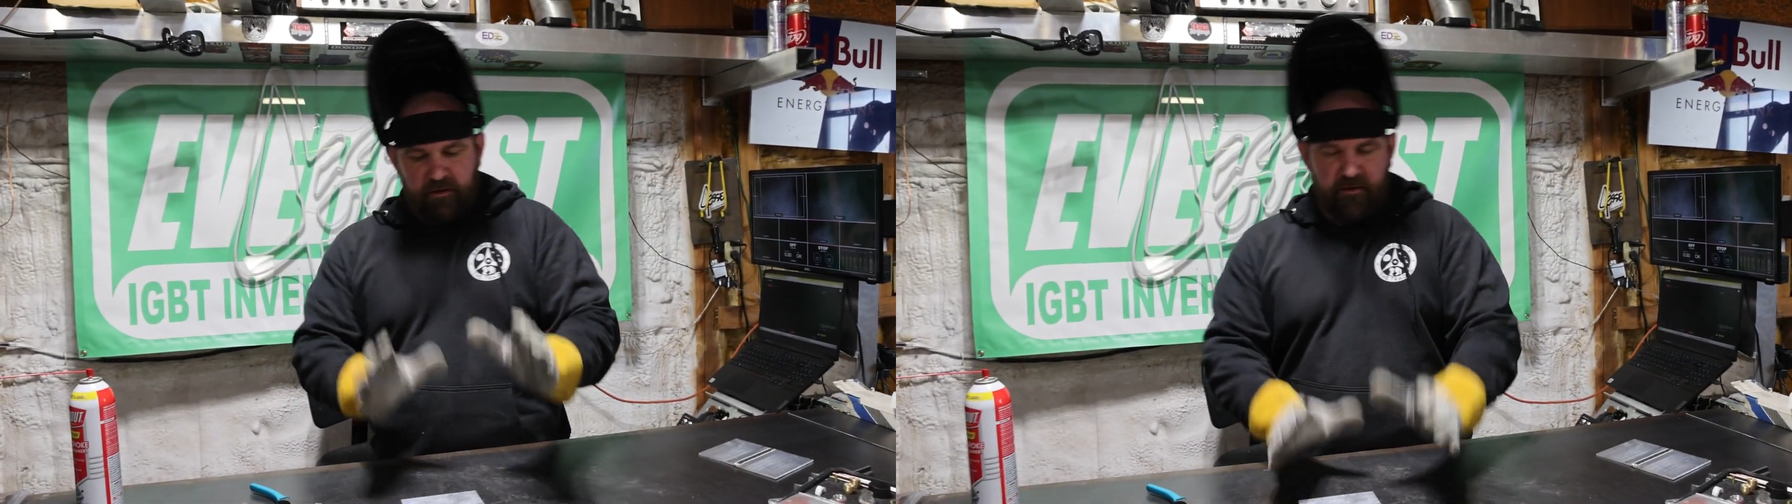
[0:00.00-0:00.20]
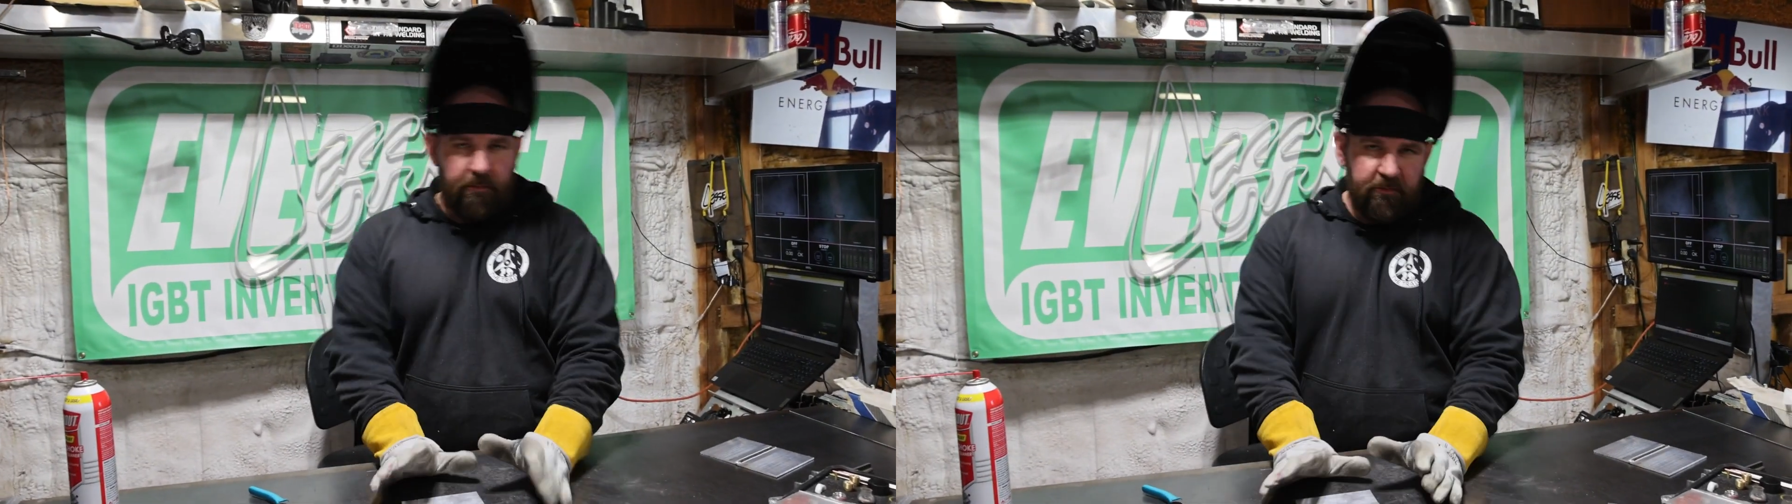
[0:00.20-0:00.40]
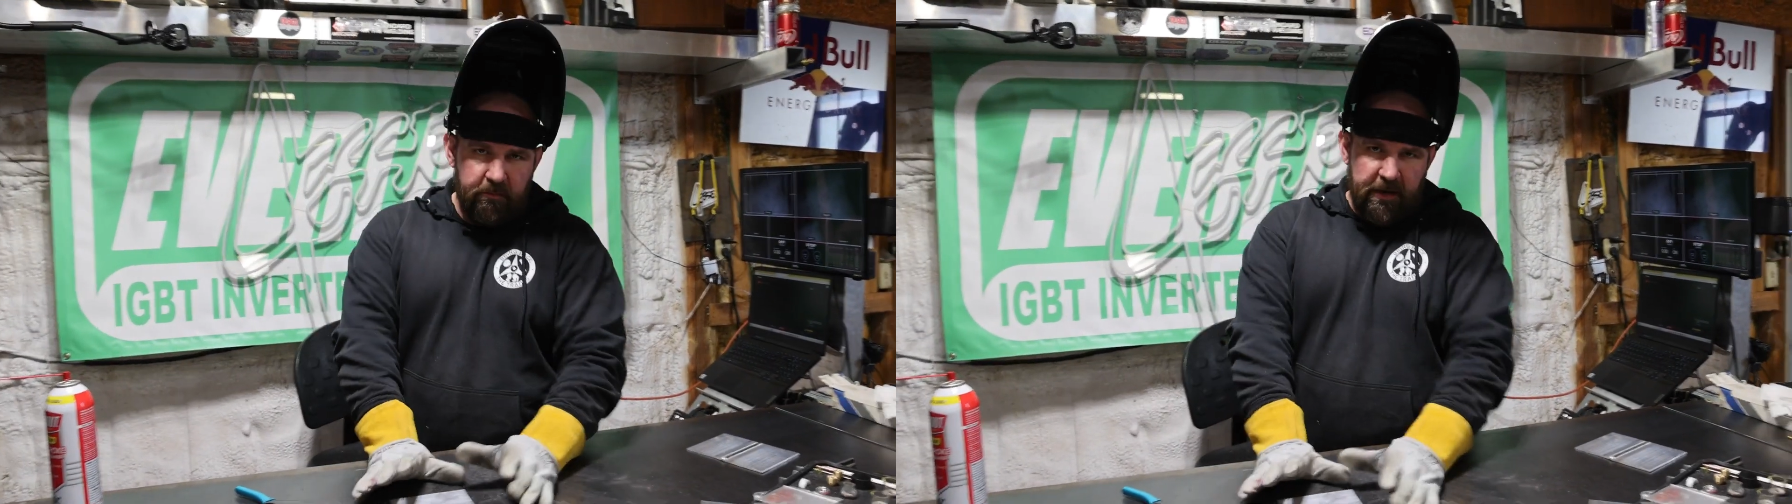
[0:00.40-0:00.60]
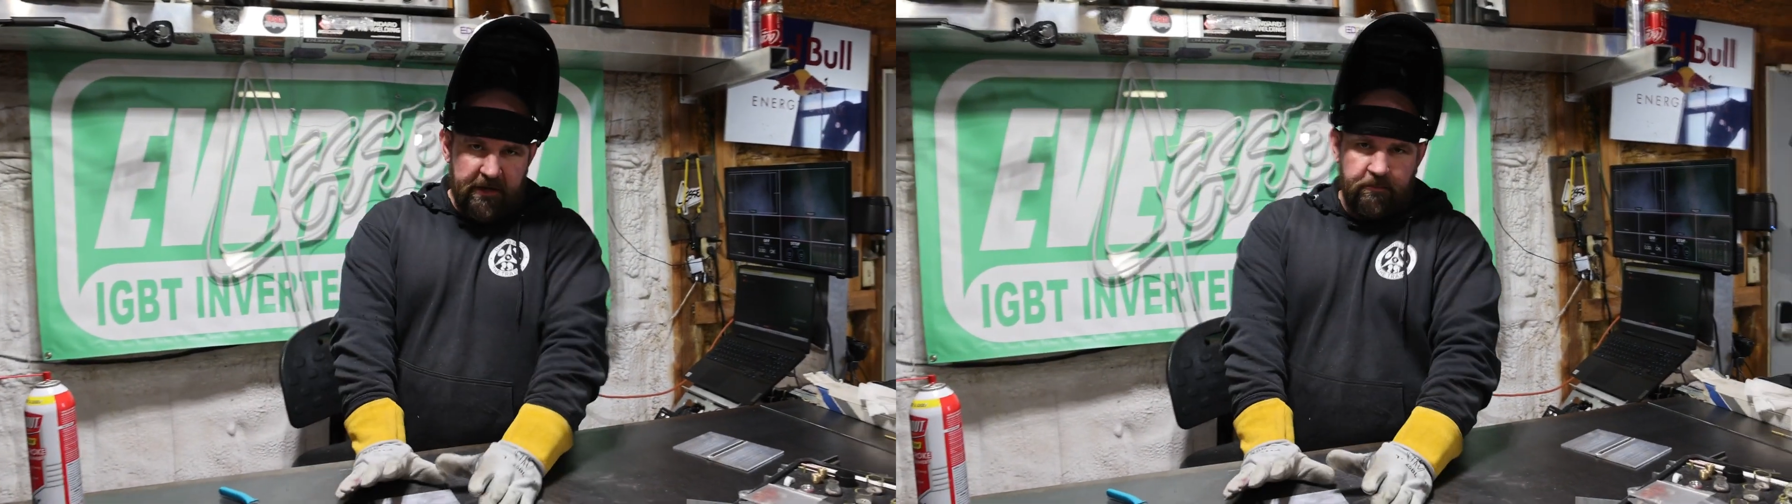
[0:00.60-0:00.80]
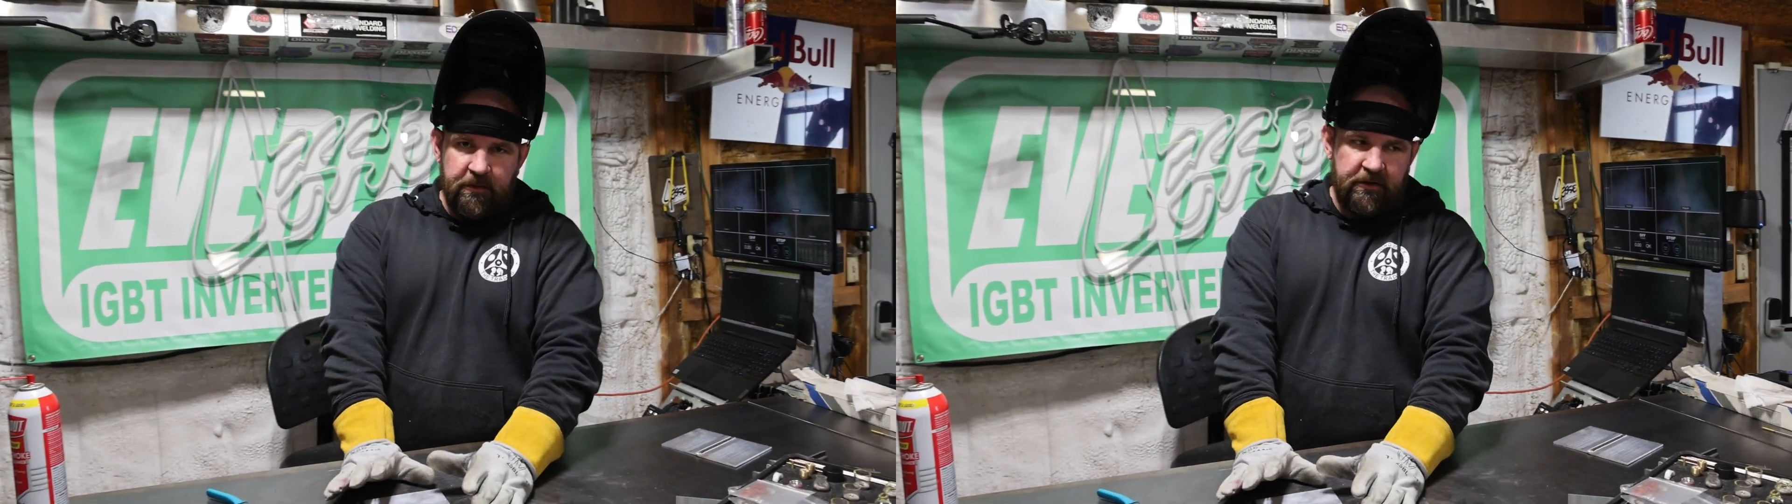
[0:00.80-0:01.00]
except the
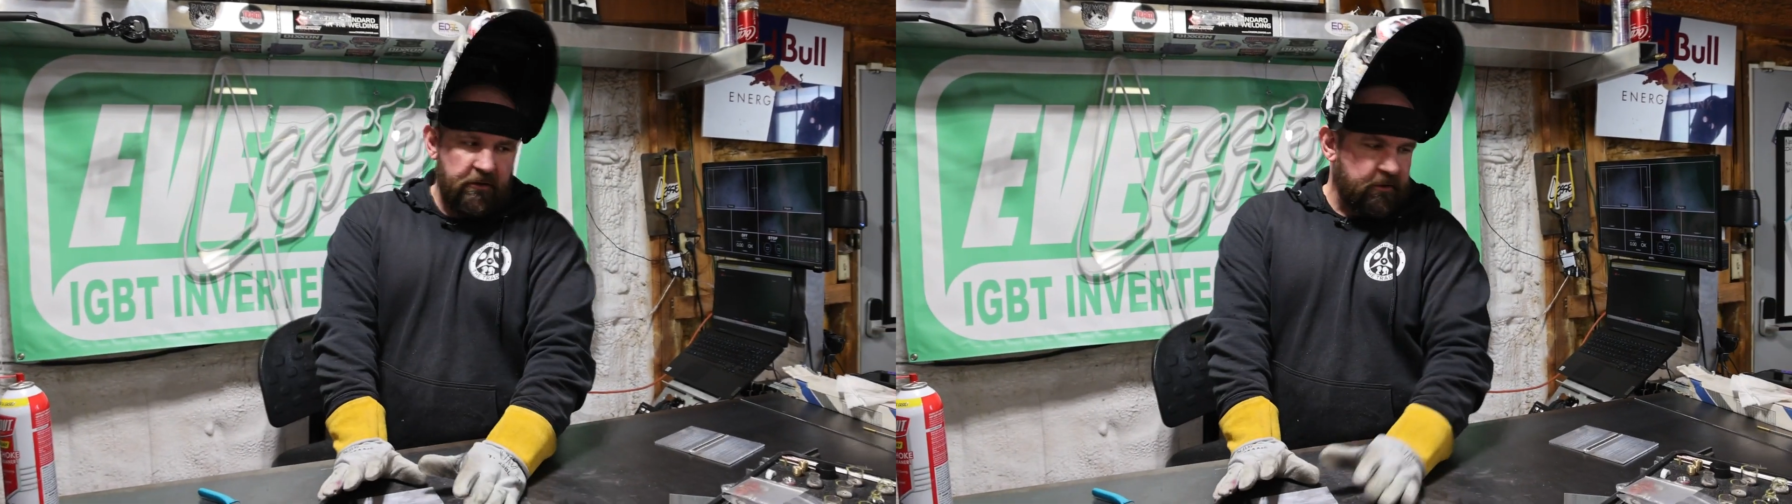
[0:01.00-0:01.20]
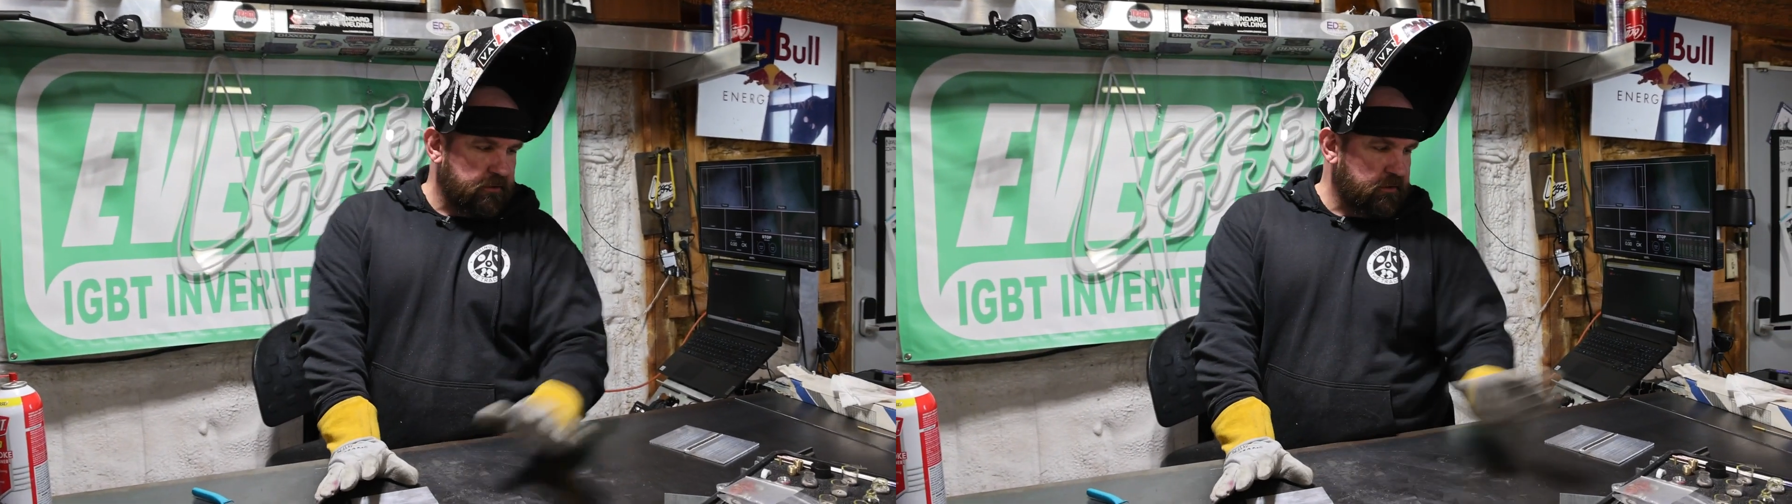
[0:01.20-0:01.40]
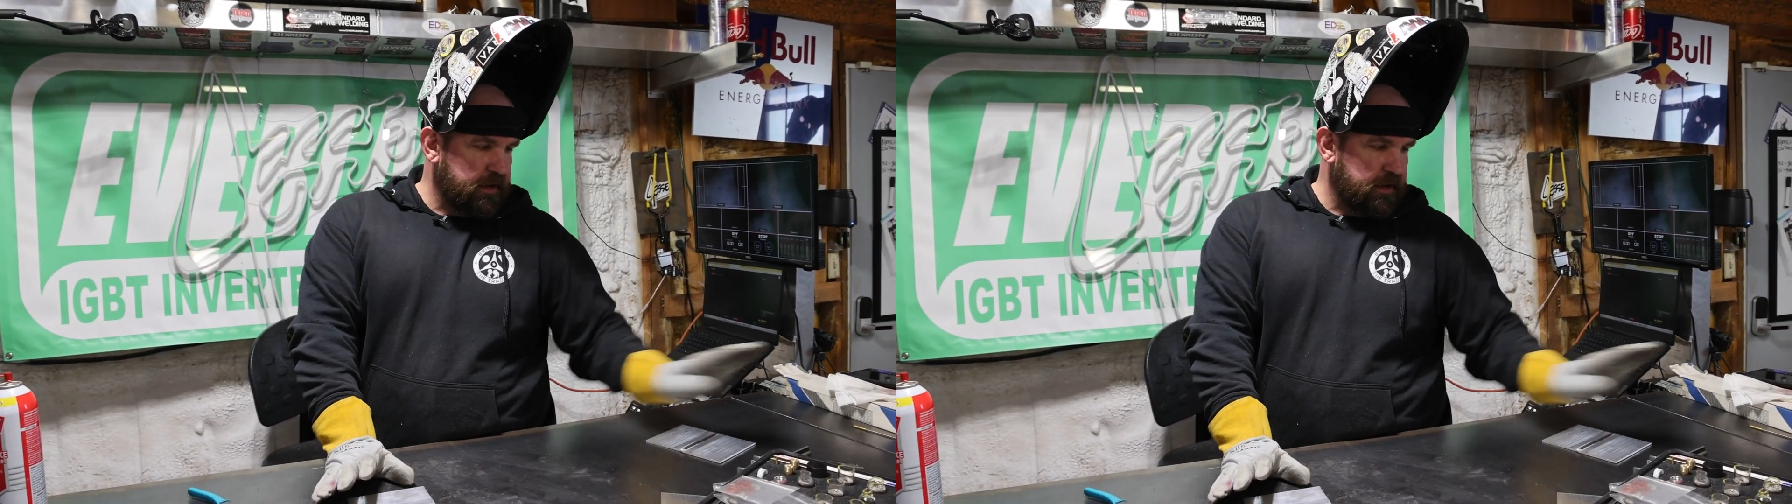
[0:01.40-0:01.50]
base material